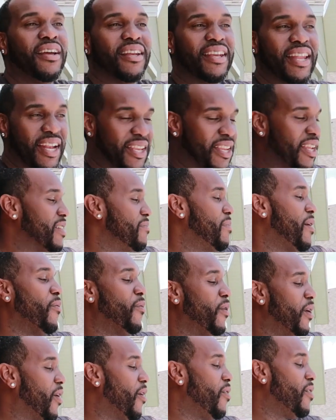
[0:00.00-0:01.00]
That thing is my
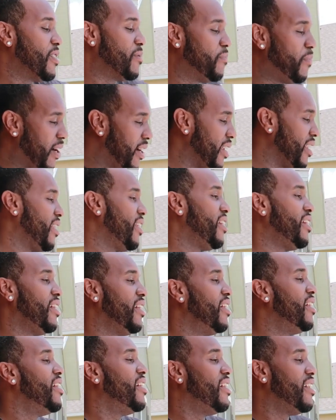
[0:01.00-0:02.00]
workhorse. But
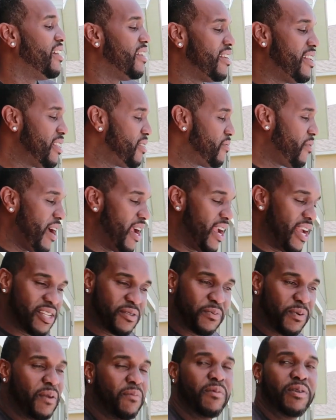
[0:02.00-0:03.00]
this right here is
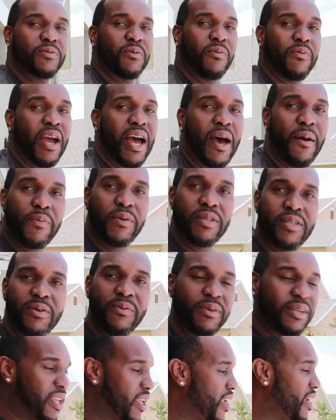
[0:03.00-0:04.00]
pretty much what we hop into
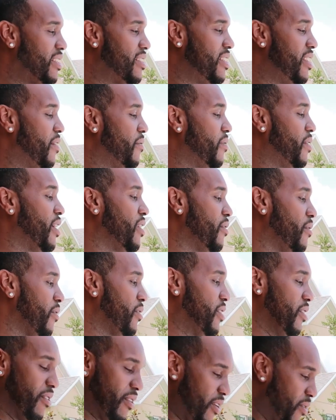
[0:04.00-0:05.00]
with the kids and everything
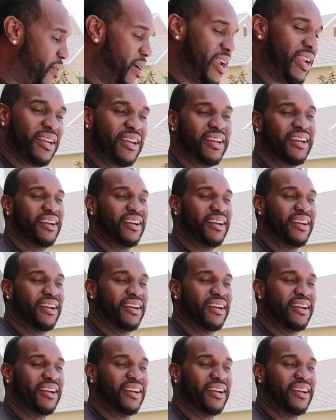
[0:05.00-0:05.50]
during the week.